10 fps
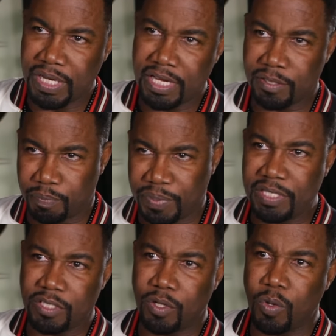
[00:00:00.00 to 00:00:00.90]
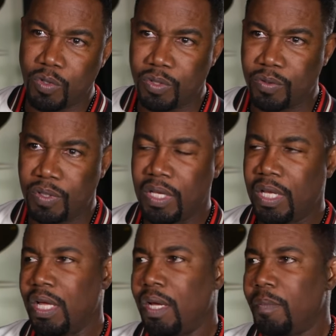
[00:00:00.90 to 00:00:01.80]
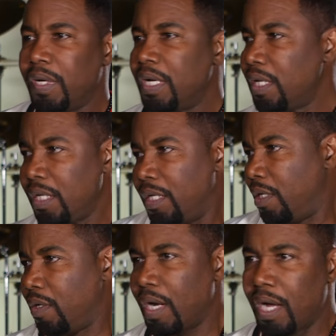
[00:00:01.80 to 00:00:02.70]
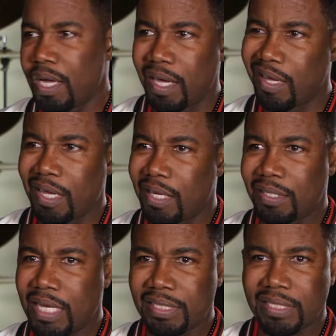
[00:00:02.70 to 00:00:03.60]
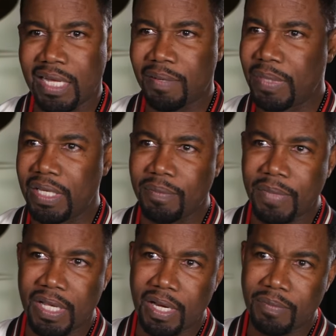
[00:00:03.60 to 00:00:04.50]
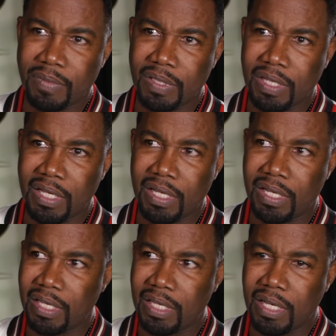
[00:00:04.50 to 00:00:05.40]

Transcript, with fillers: They pigeonhole you, but you know I, that's not me, man. I'm I.